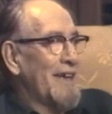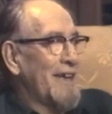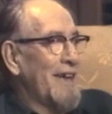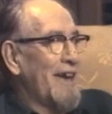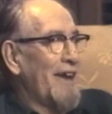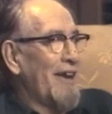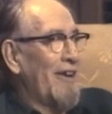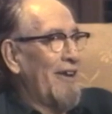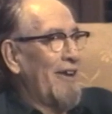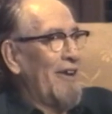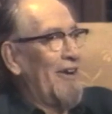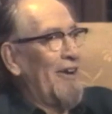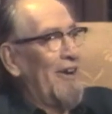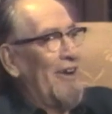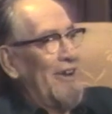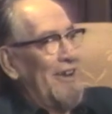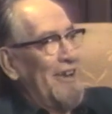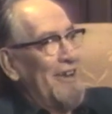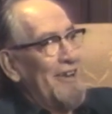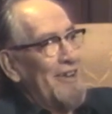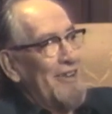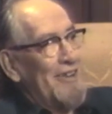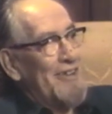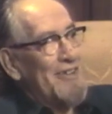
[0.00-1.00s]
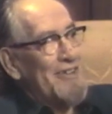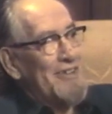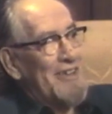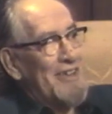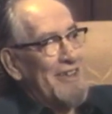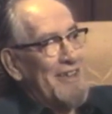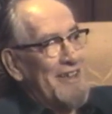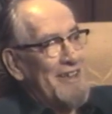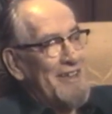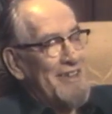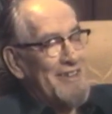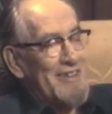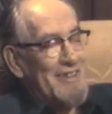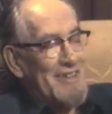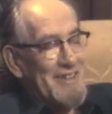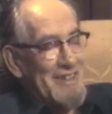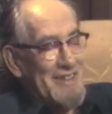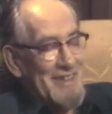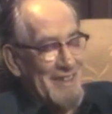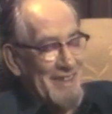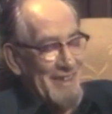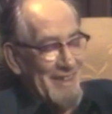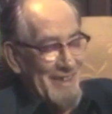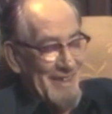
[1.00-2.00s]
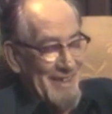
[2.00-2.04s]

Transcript: carry on under those conditions.